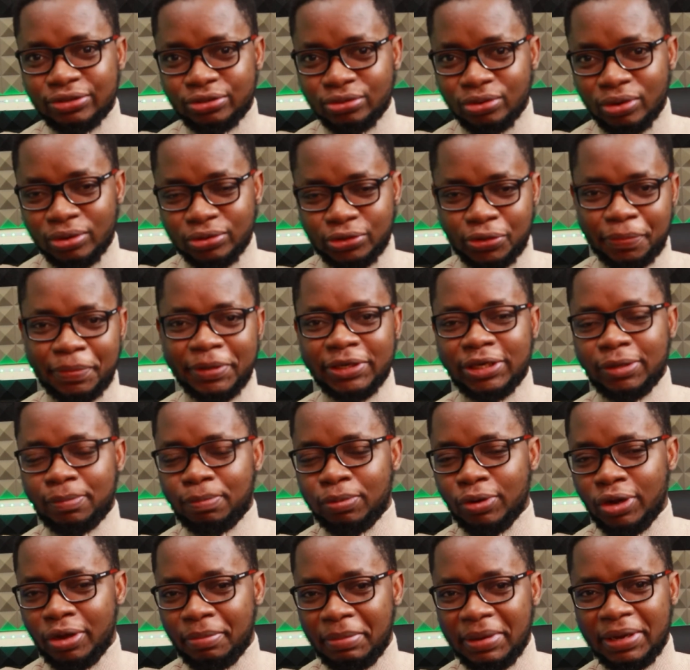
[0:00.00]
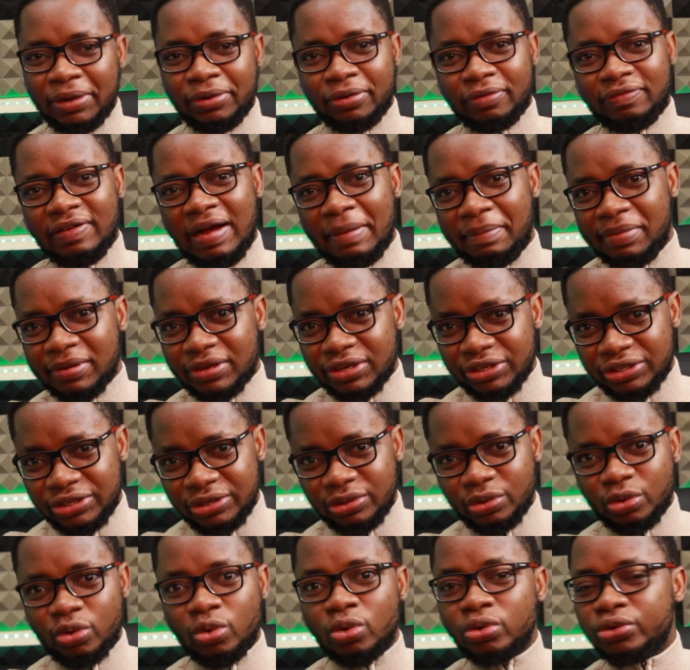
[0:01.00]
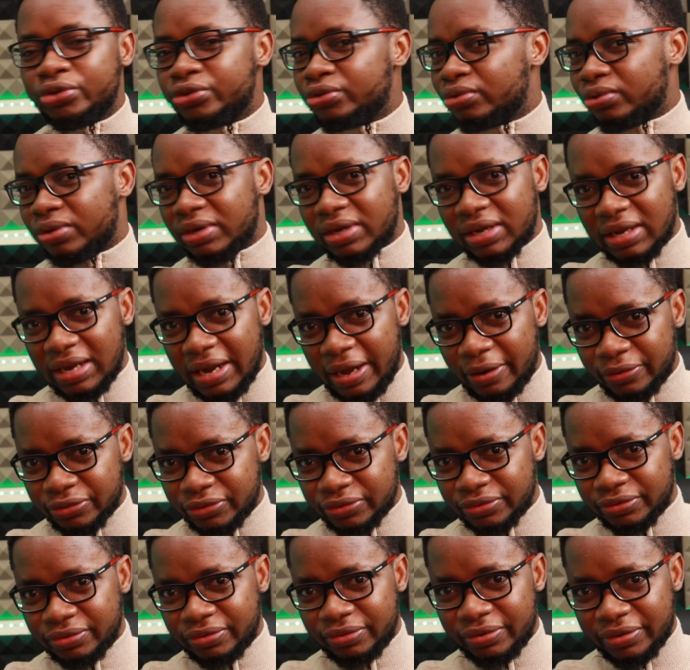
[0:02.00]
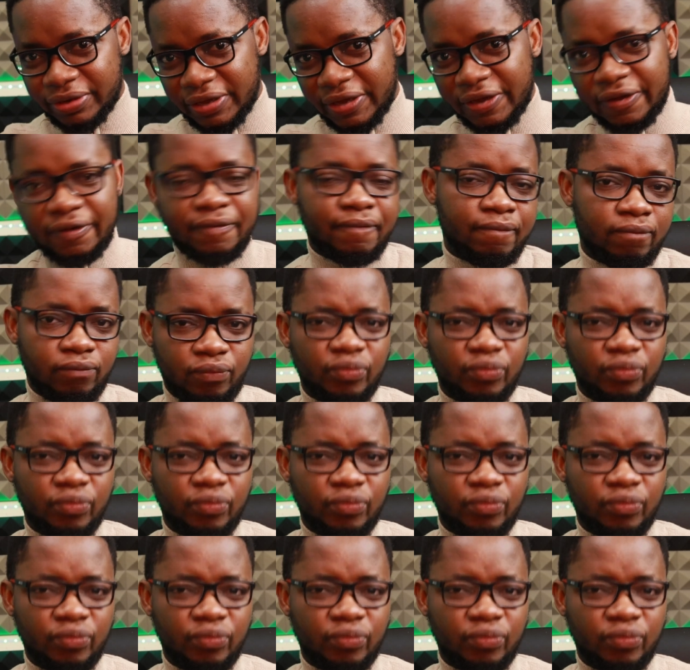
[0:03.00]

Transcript: to automate deployment of application codes to the cloud okay,